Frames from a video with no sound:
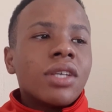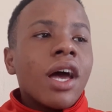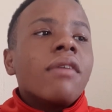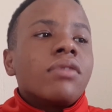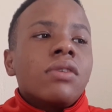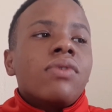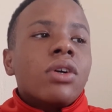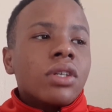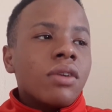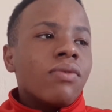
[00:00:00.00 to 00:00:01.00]
have
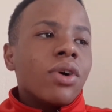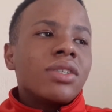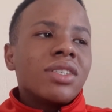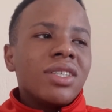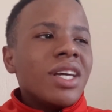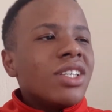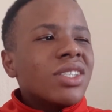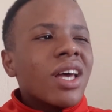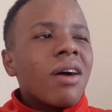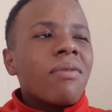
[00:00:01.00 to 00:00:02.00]
default invoices. They
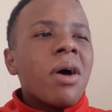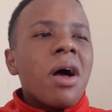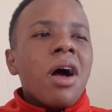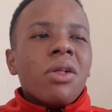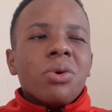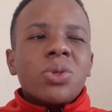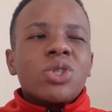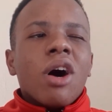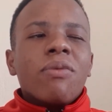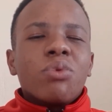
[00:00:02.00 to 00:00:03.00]
just have those
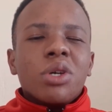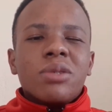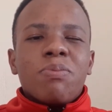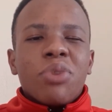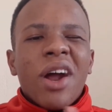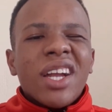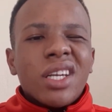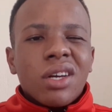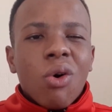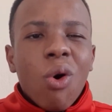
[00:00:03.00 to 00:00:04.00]
softwares
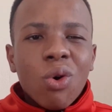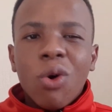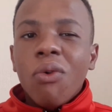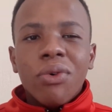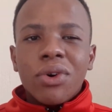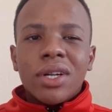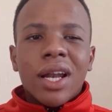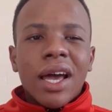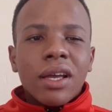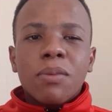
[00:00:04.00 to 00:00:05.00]
branding all over it.
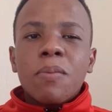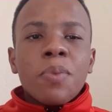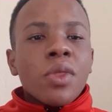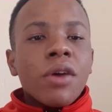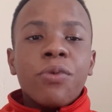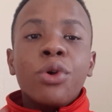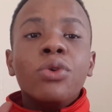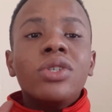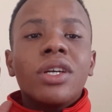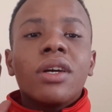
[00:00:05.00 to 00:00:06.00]
Like if you're
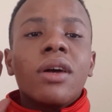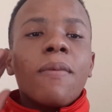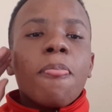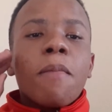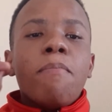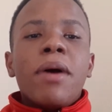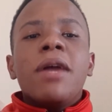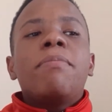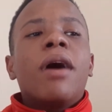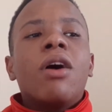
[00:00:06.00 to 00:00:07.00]
using
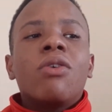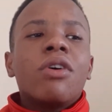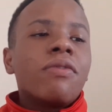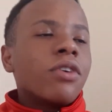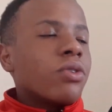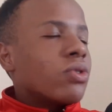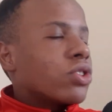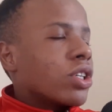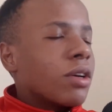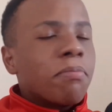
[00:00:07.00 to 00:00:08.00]
PayPal, or if you're
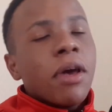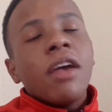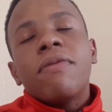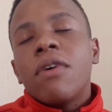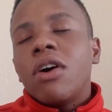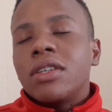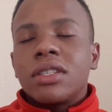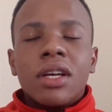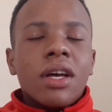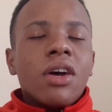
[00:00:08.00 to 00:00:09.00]
using
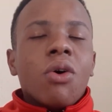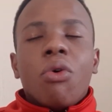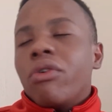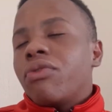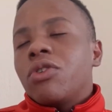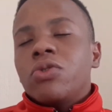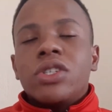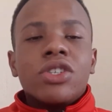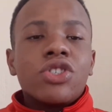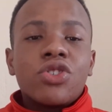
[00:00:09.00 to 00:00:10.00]
PayFast, or if you're
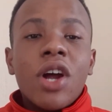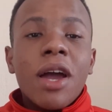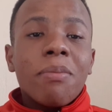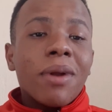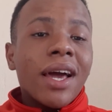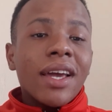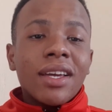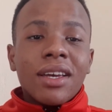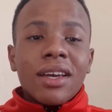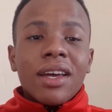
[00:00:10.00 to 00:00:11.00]
using Stripe,
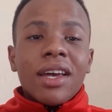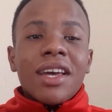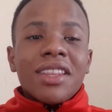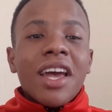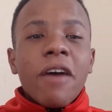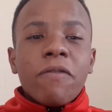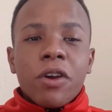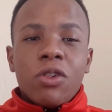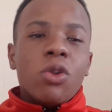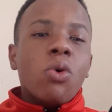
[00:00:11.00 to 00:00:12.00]
like they have
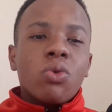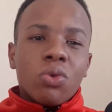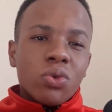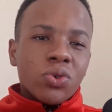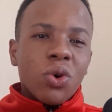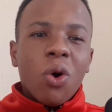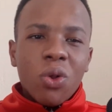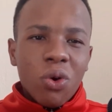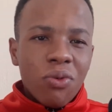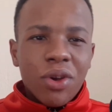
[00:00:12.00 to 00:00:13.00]
their logos
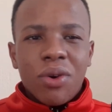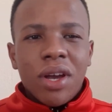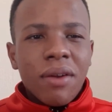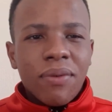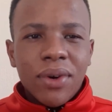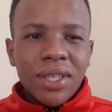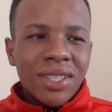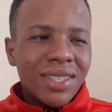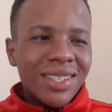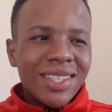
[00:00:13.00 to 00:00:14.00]
all over your
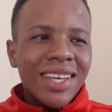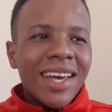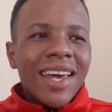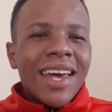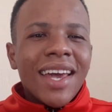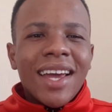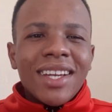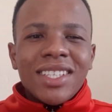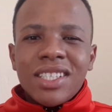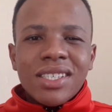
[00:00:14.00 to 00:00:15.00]
invoices, and
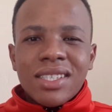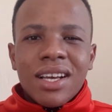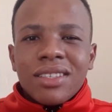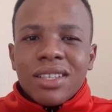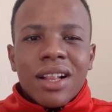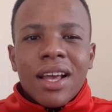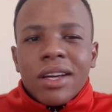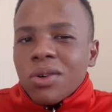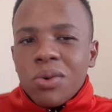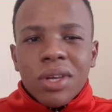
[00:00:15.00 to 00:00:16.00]
it just tells the
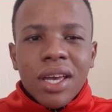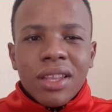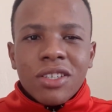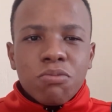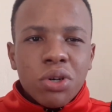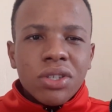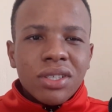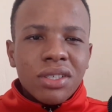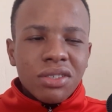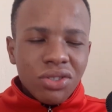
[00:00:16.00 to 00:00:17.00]
client, okay, this
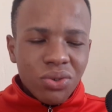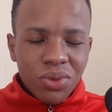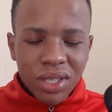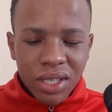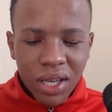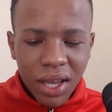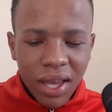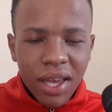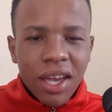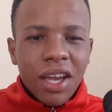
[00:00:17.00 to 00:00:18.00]
person is using
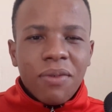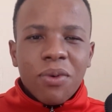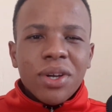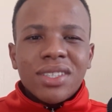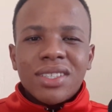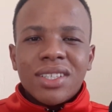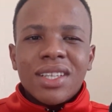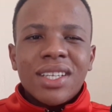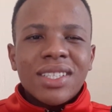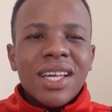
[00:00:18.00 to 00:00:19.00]
invoices,
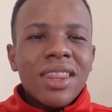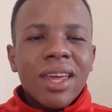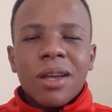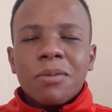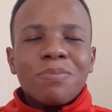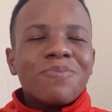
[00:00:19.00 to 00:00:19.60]
and there's nothing